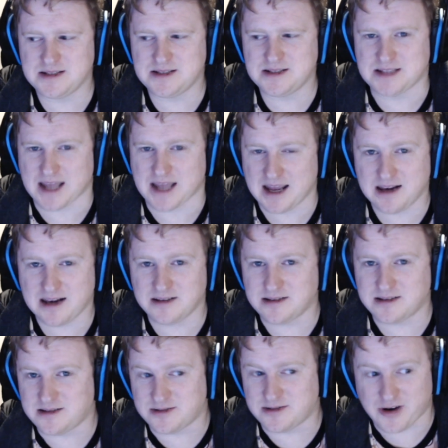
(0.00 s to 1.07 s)

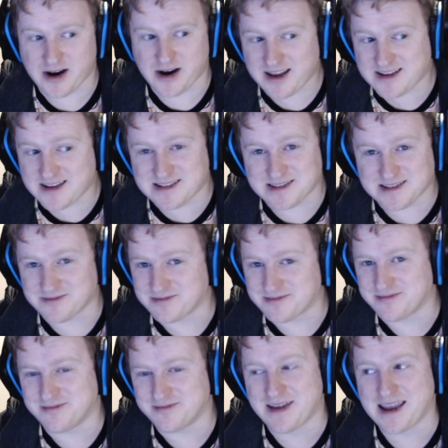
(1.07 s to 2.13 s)
10 tracks?
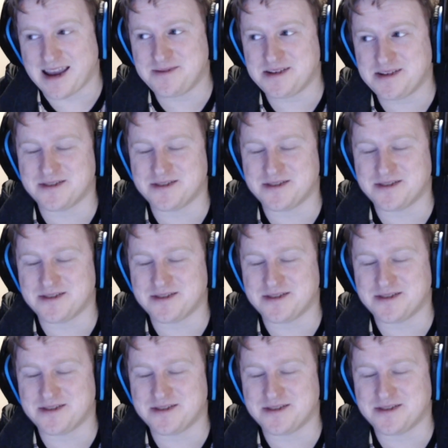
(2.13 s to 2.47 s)
Maybe